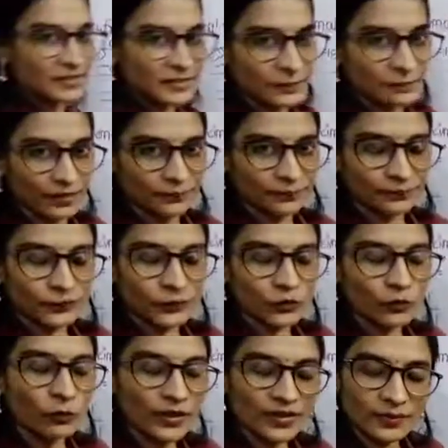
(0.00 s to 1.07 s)
is given, so
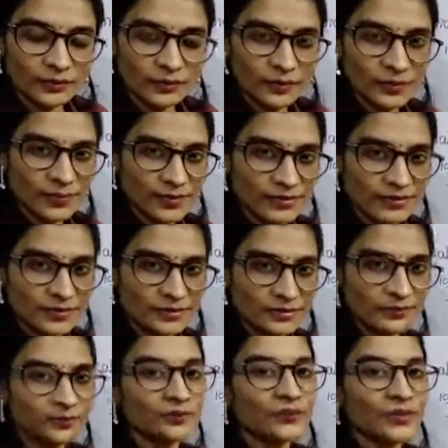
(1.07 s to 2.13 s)
what is meant by percent?
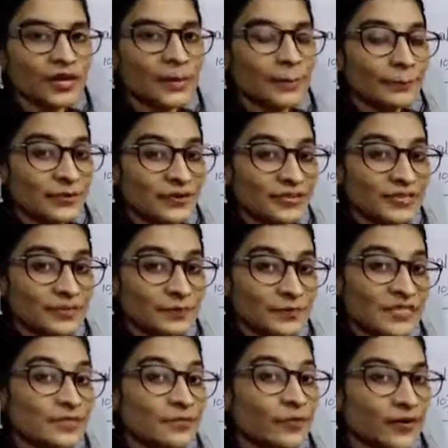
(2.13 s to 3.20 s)
Percent
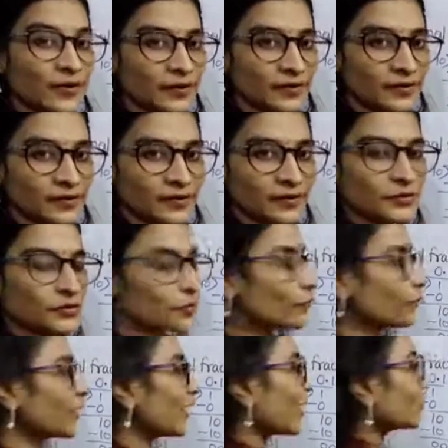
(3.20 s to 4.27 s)
means per 100. So
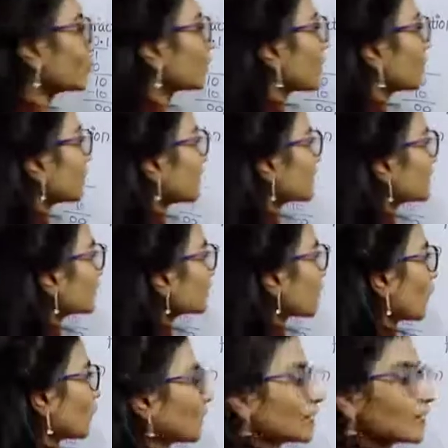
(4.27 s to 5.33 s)
we have to compare this
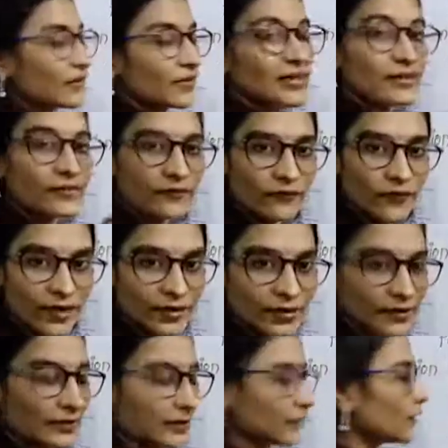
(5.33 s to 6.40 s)
quantity with
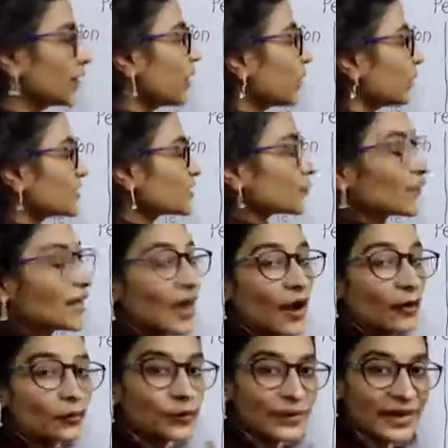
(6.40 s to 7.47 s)
100. Means we
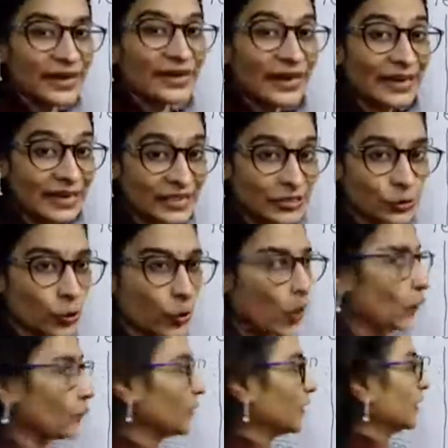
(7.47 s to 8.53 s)
have to take ratio
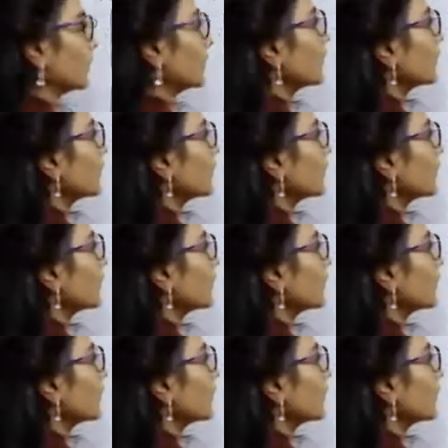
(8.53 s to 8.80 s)
of it